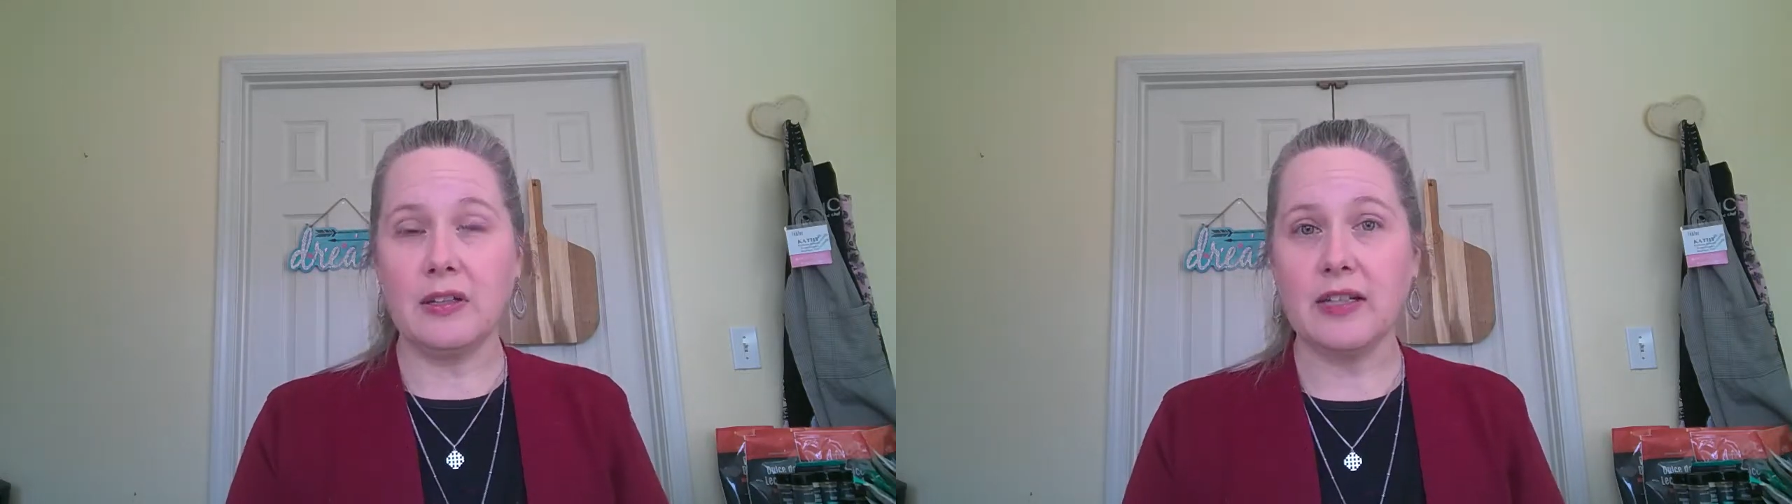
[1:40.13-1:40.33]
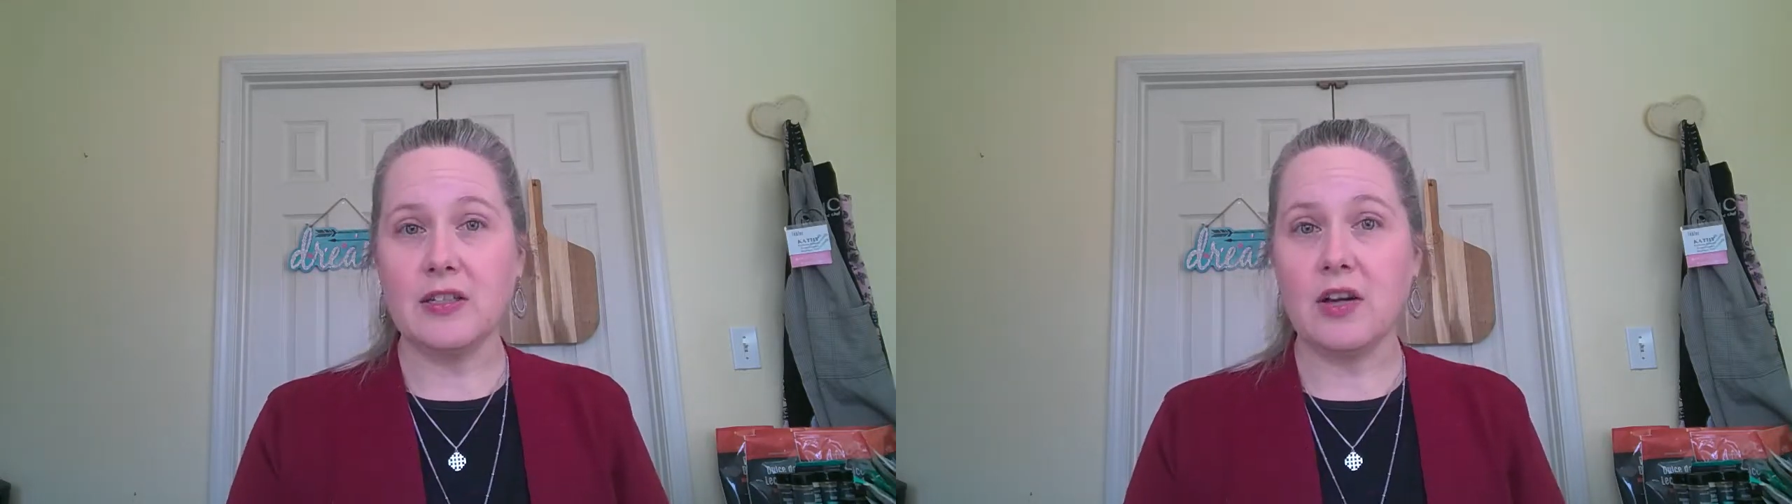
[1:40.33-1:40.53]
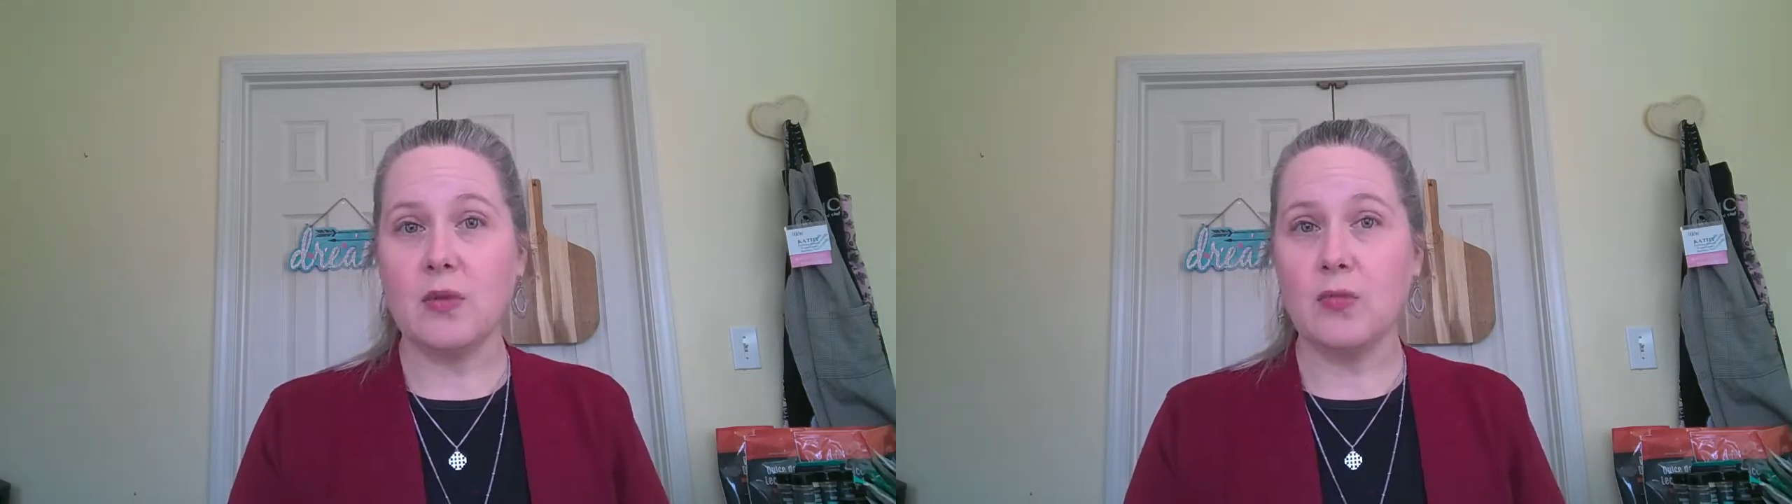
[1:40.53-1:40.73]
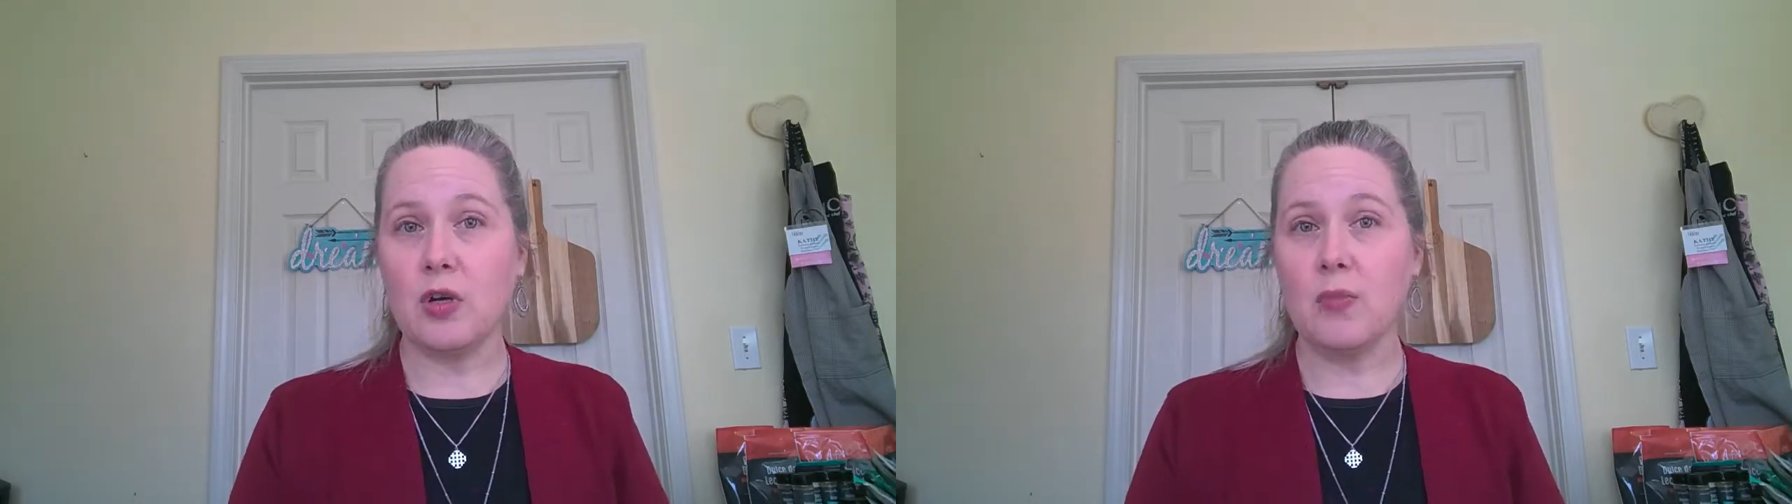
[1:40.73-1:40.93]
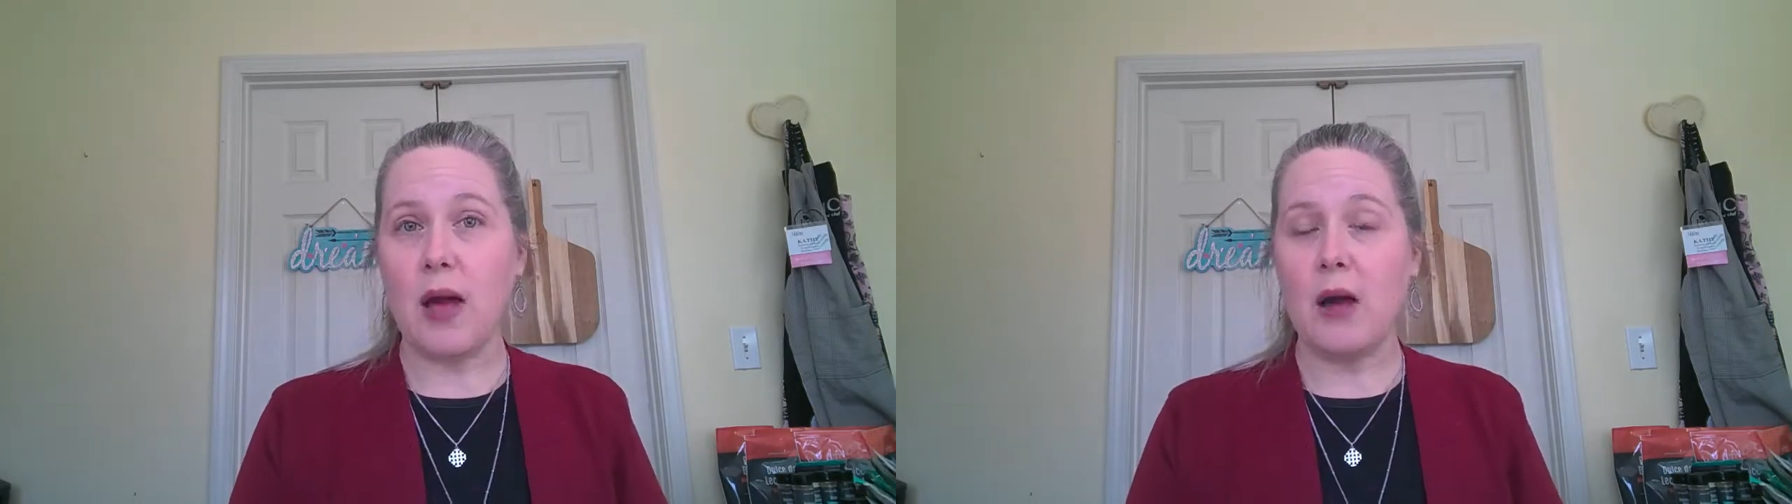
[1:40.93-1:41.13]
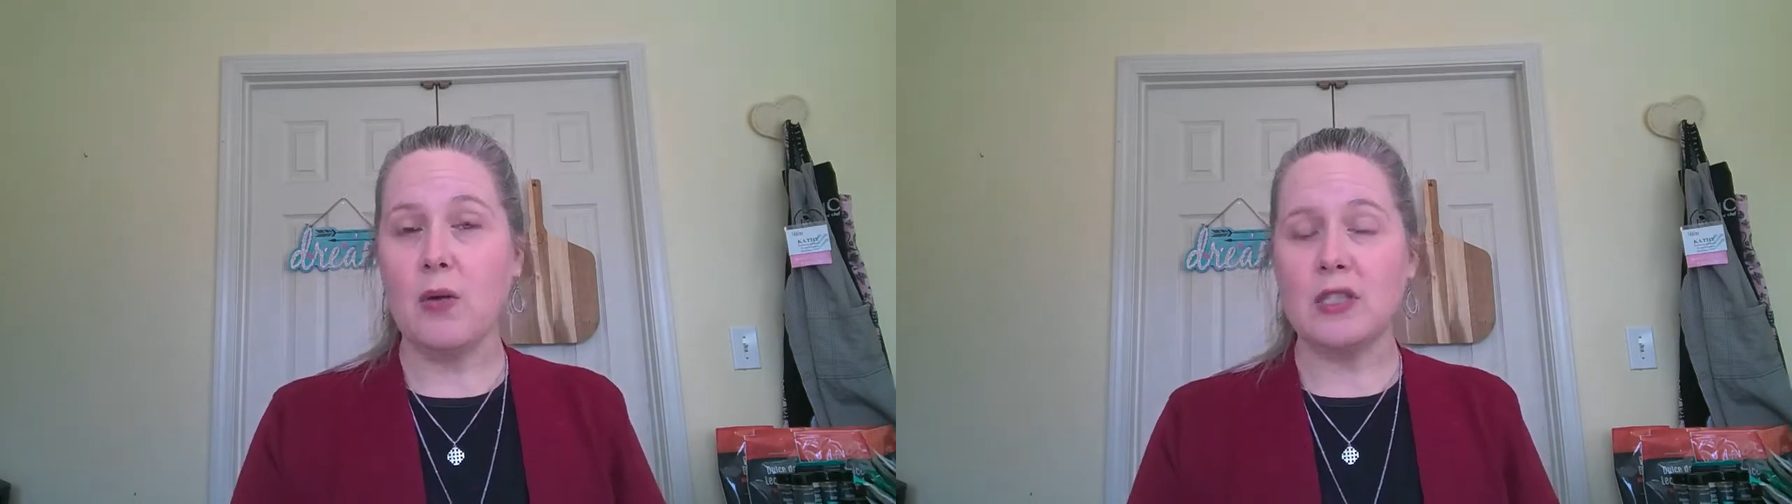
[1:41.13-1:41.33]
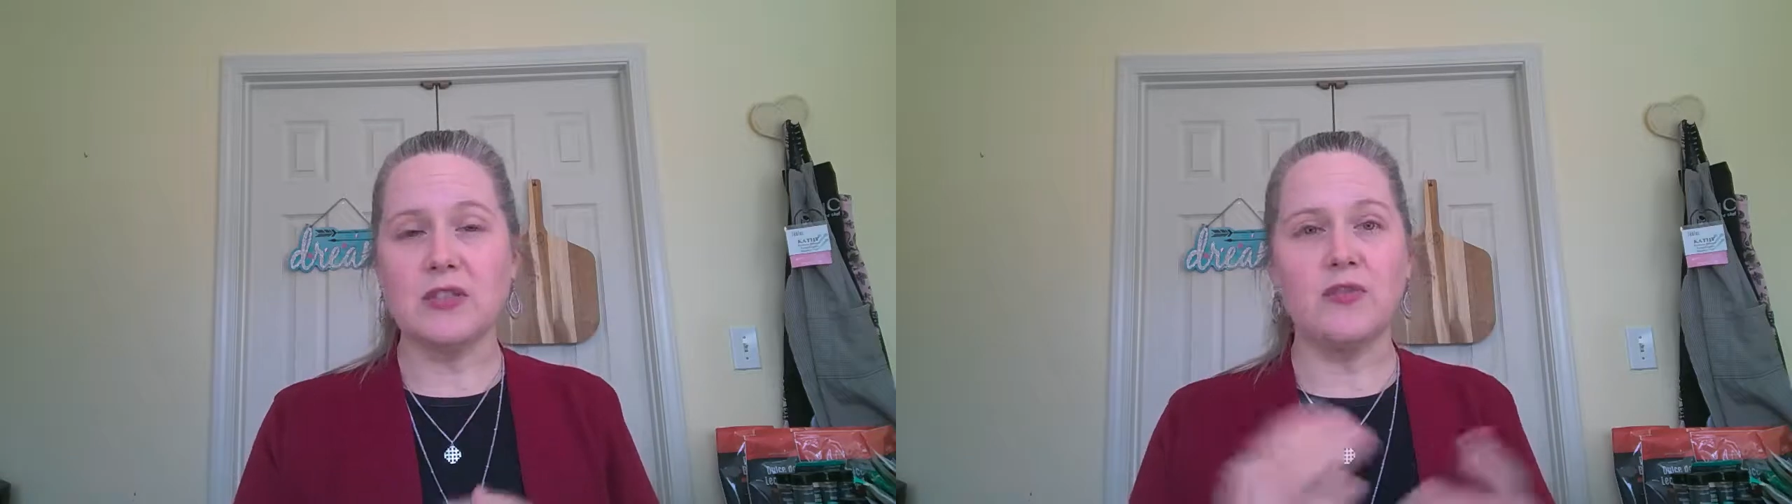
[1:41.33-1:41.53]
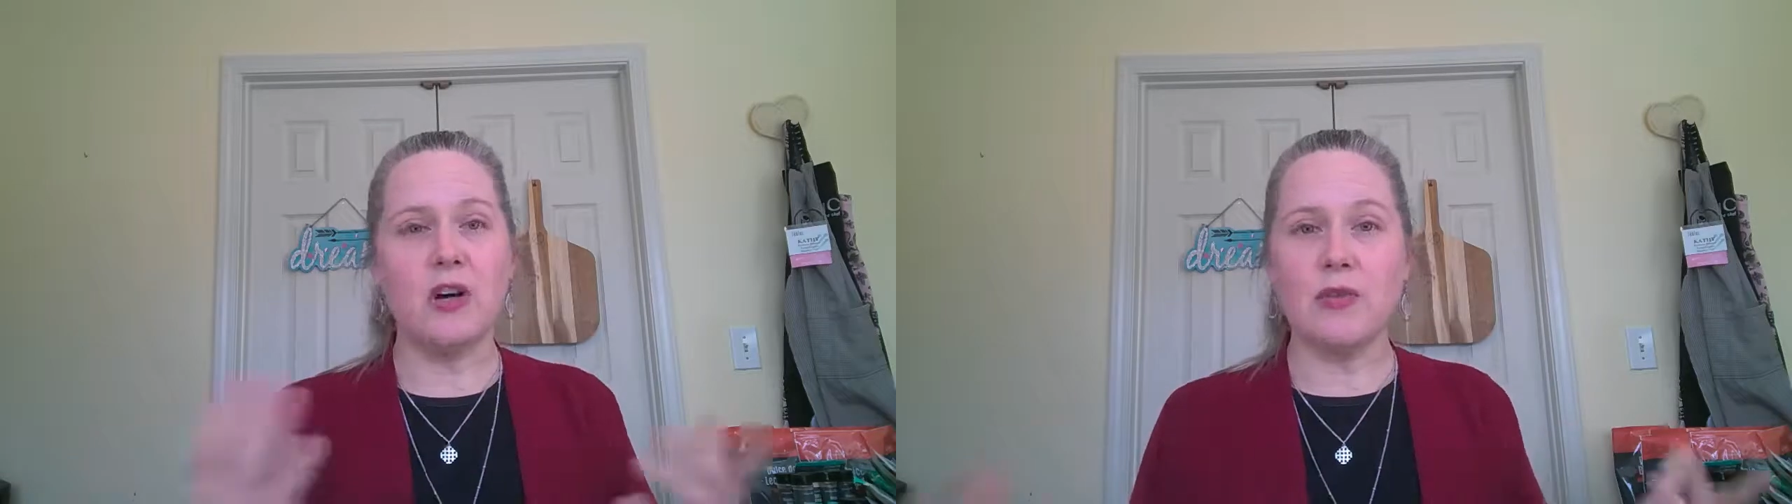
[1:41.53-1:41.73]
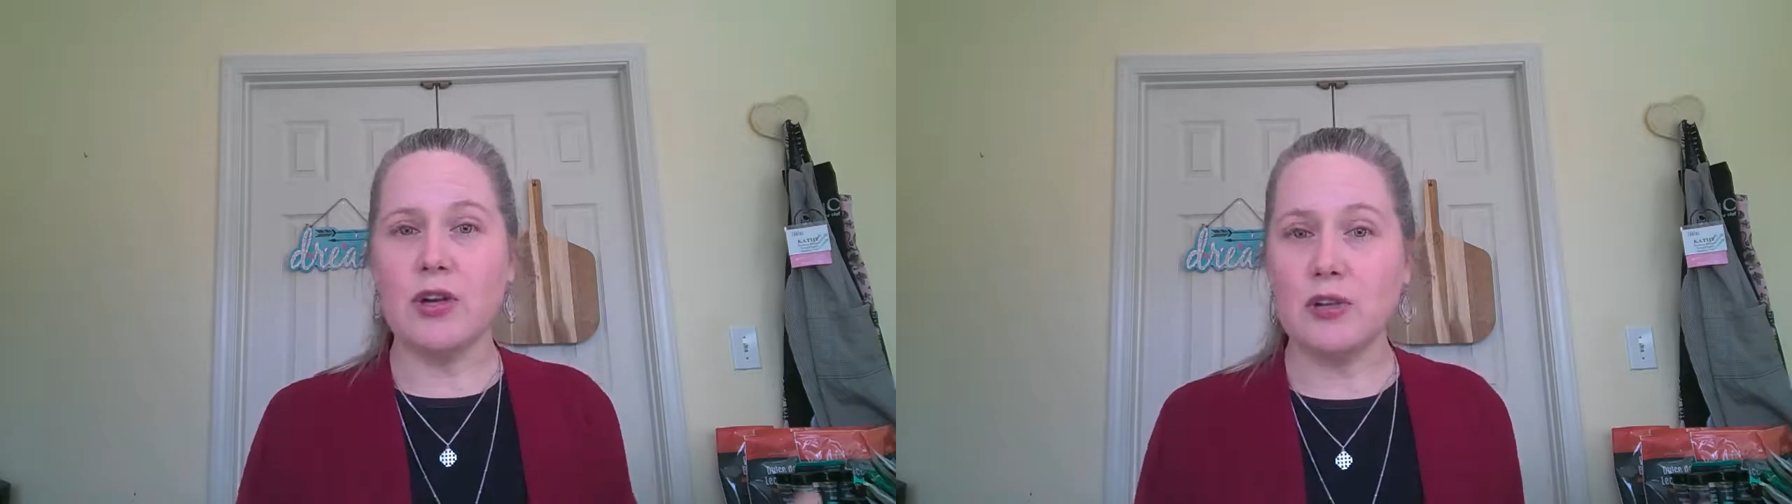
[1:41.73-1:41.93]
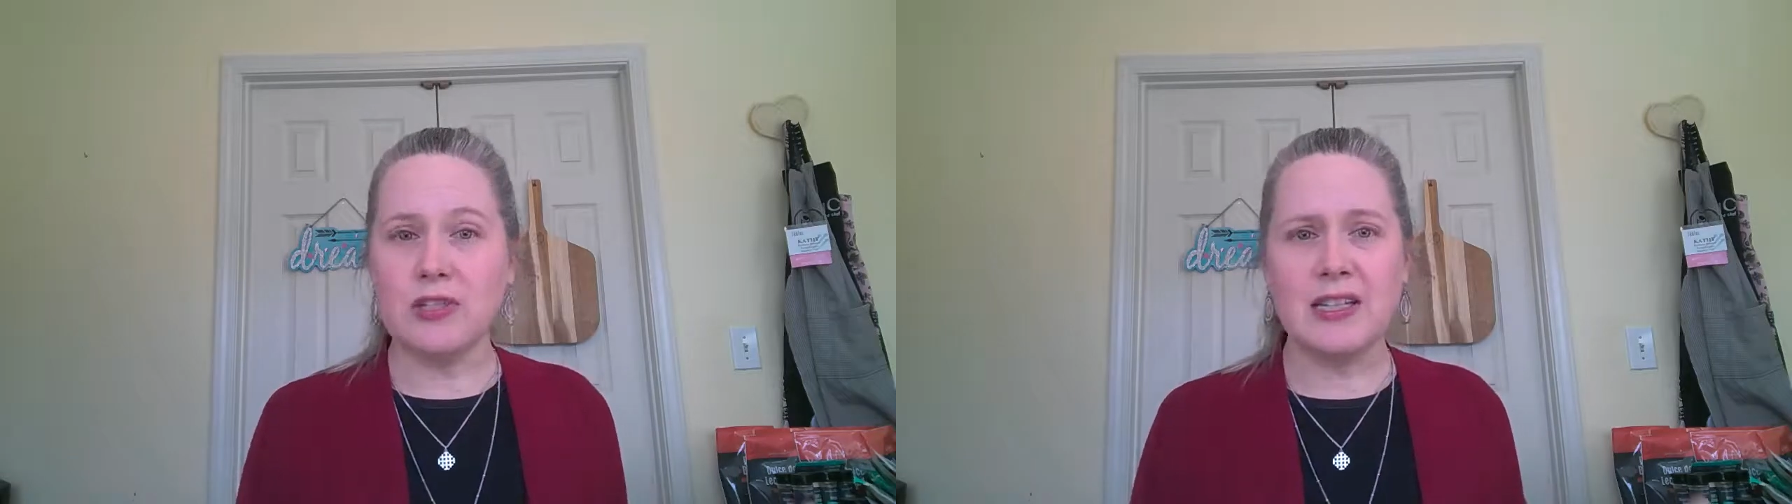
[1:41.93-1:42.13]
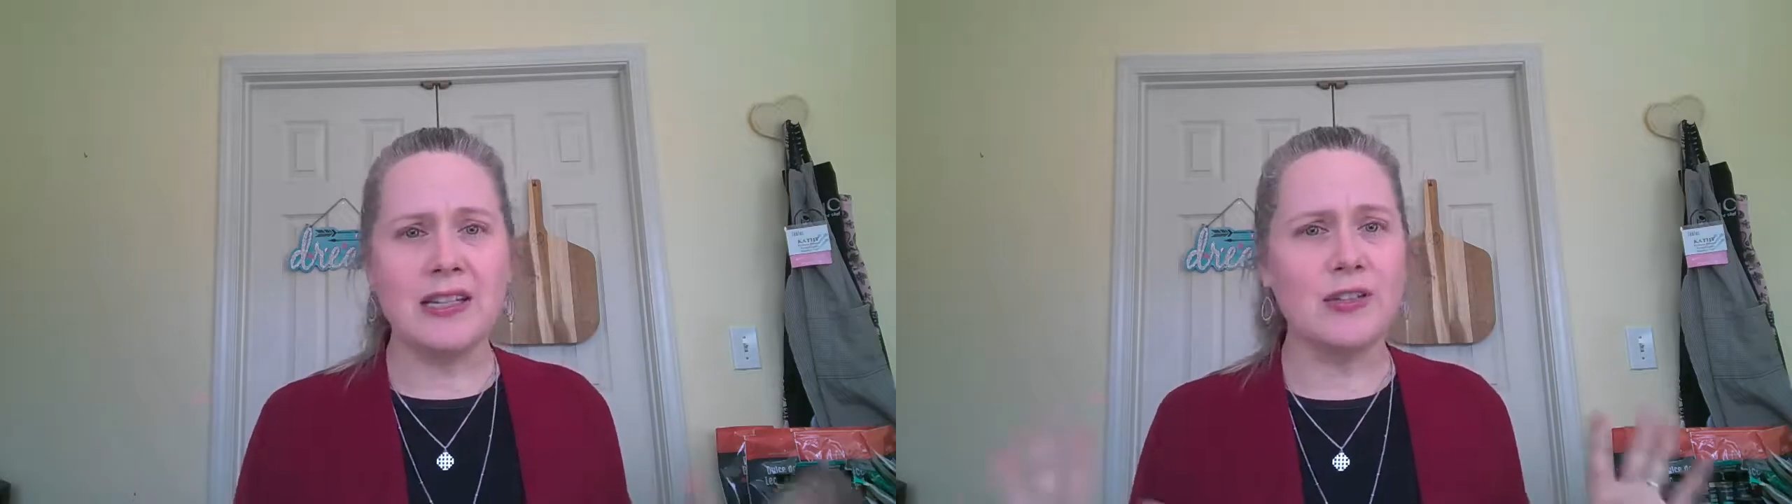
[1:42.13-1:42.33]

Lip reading: like to talk more about what's involved with hosting.